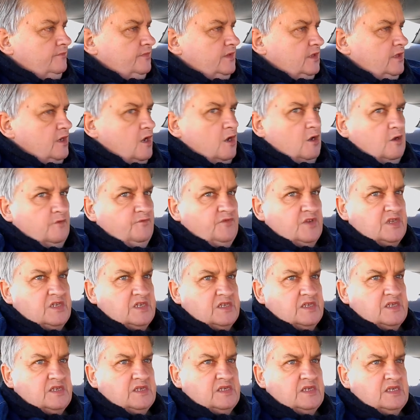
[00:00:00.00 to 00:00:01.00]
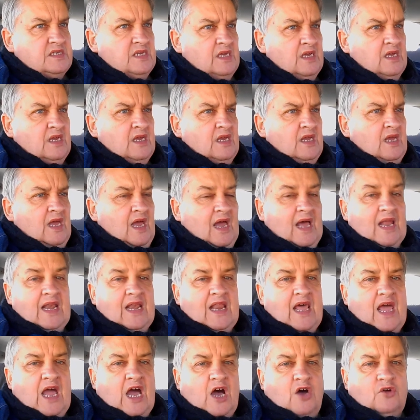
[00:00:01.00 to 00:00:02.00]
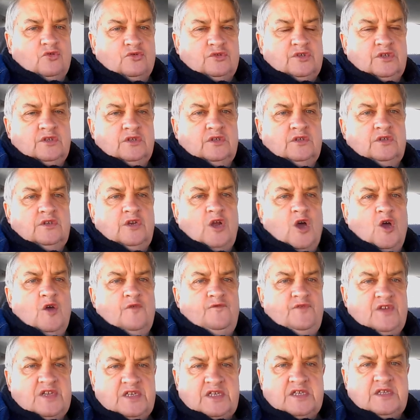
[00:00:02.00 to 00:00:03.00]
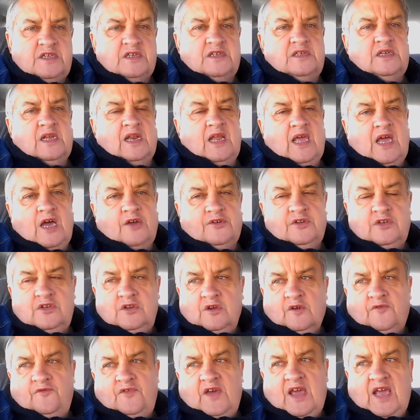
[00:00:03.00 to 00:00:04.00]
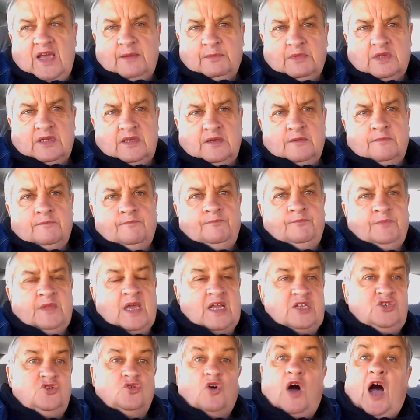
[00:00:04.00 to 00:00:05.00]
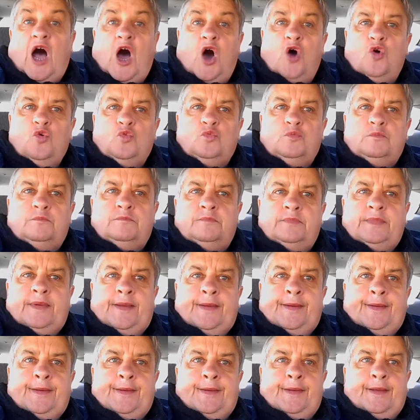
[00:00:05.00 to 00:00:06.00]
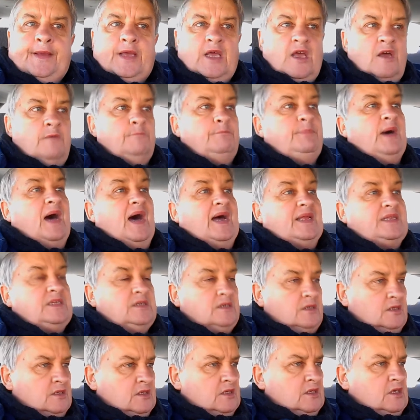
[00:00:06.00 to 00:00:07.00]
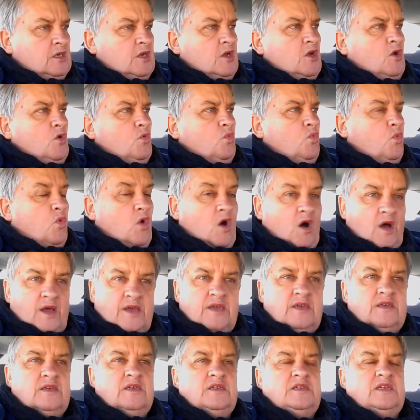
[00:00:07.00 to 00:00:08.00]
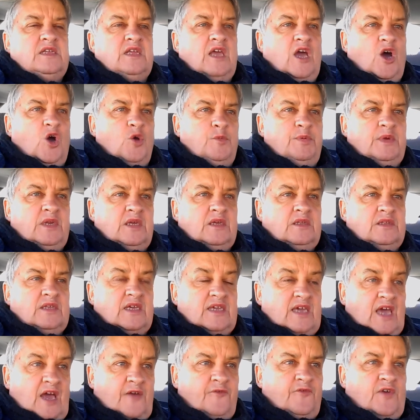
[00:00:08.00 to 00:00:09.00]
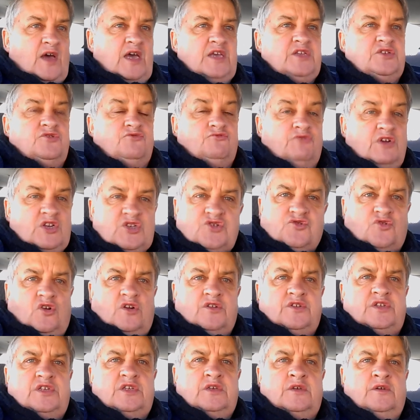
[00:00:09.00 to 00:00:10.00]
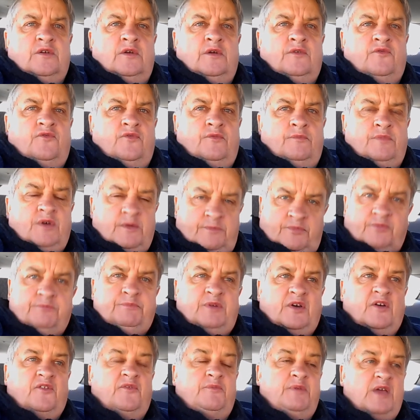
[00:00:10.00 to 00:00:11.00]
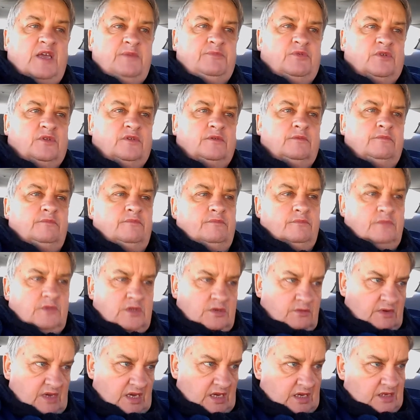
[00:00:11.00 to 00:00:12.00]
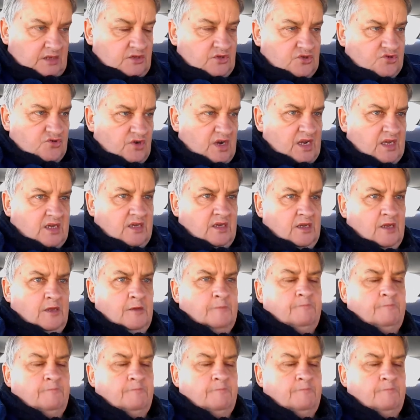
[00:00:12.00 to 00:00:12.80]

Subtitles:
no visitors allowed. No visitors allowed in your family. At your home. But why is he opening the cafes and restaurants for people to eat and drink?